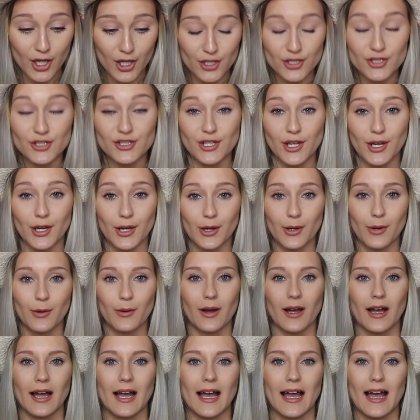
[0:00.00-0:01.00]

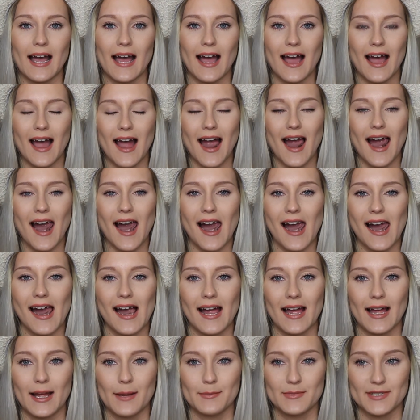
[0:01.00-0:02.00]
So
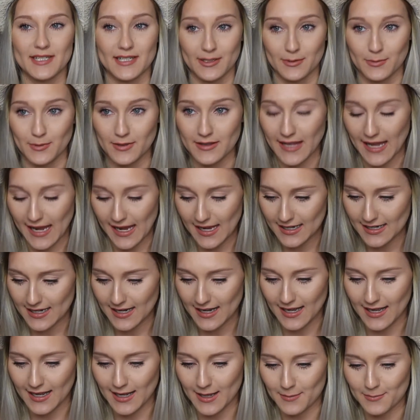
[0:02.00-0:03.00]
I'm dealing with
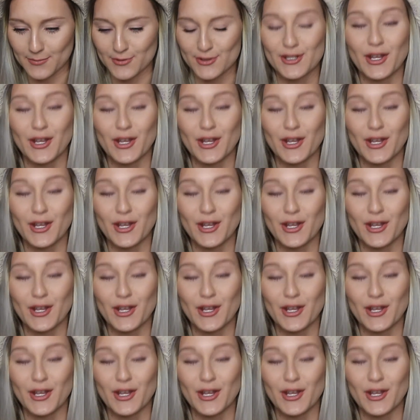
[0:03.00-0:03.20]
that.